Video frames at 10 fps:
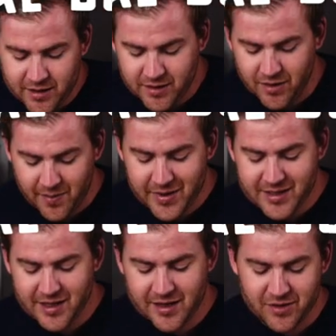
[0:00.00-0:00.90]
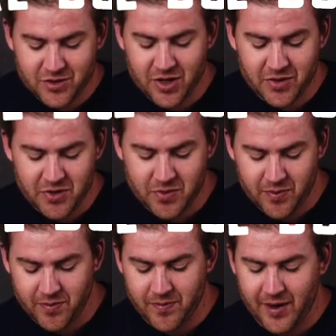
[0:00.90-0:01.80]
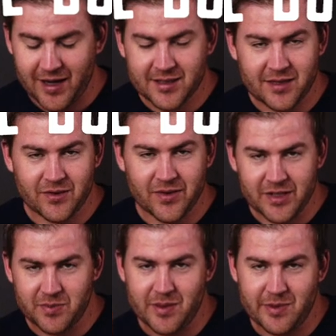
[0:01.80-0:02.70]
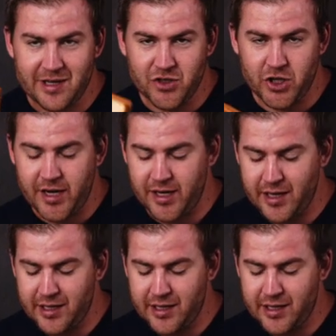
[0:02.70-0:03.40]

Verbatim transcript: And so I'm gonna tell you how to turn this P B and J